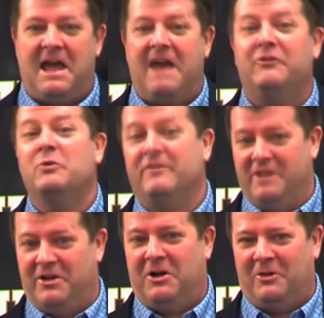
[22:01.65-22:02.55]
after
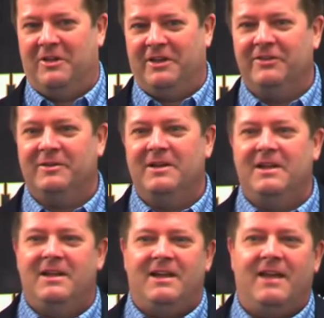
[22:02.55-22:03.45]
we've done all this,
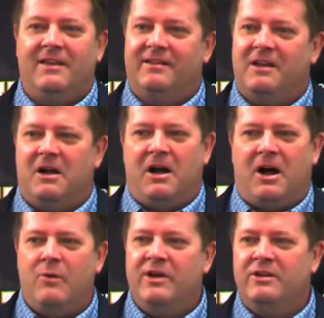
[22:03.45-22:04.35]
and they said,
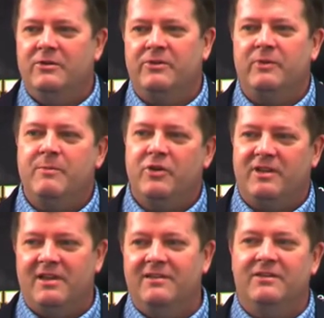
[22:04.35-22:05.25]
all we do is we
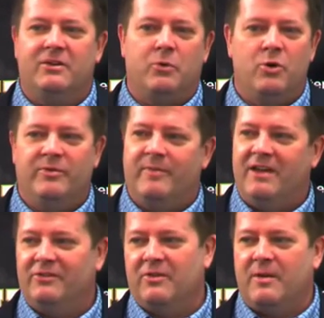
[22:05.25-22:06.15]
put kids into groups
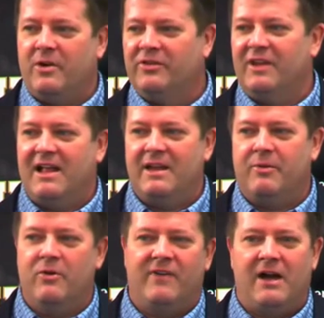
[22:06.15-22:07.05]
based on their
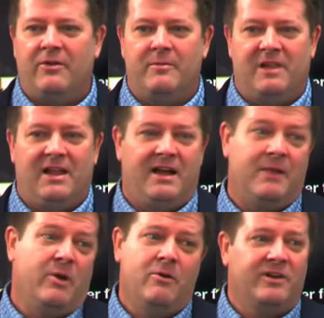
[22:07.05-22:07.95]
personality profile in the
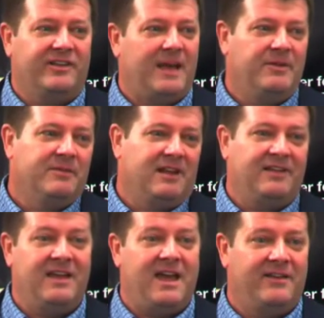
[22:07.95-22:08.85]
Milan, and we won't accept them
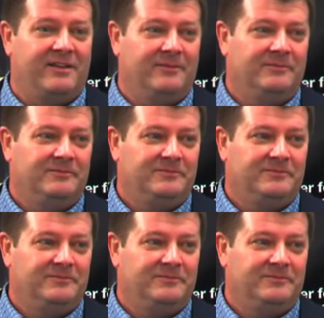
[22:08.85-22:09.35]
unless he has it.